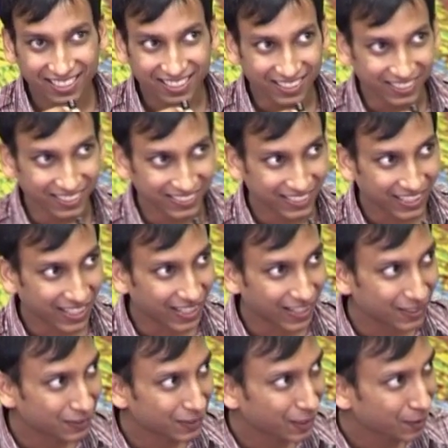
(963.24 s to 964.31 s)
Uh, yeah,
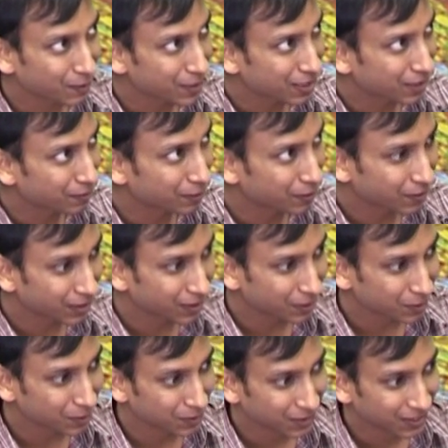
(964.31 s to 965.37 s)
I would request everyone
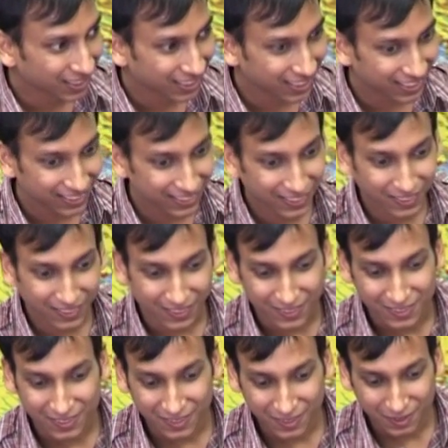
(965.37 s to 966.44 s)
to give in their
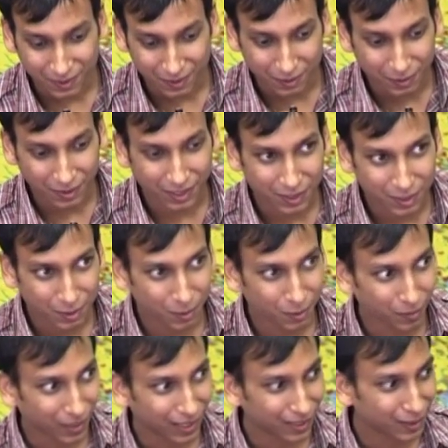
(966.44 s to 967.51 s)
answers. You know, there is no
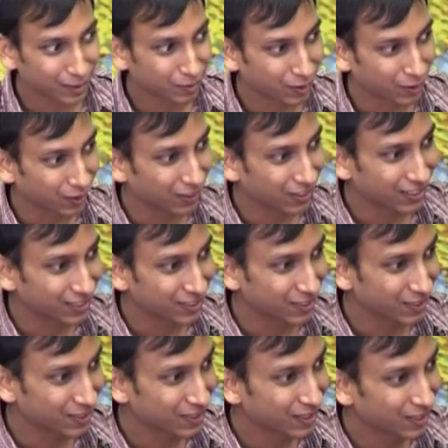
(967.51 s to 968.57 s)
penalty for wrong
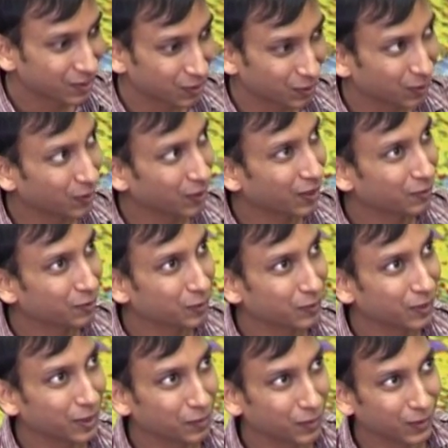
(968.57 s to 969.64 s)
answers, so you don't have to
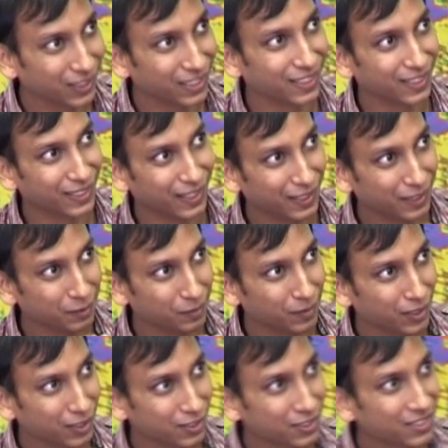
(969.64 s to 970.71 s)
worry about getting negative
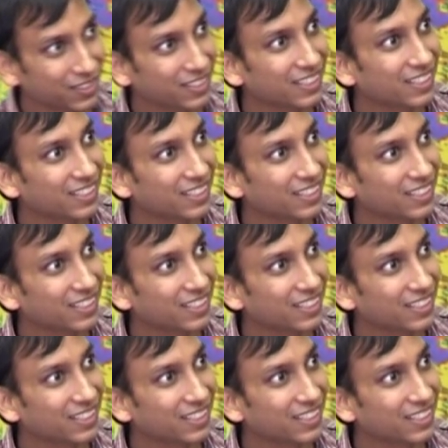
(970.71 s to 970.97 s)
marks.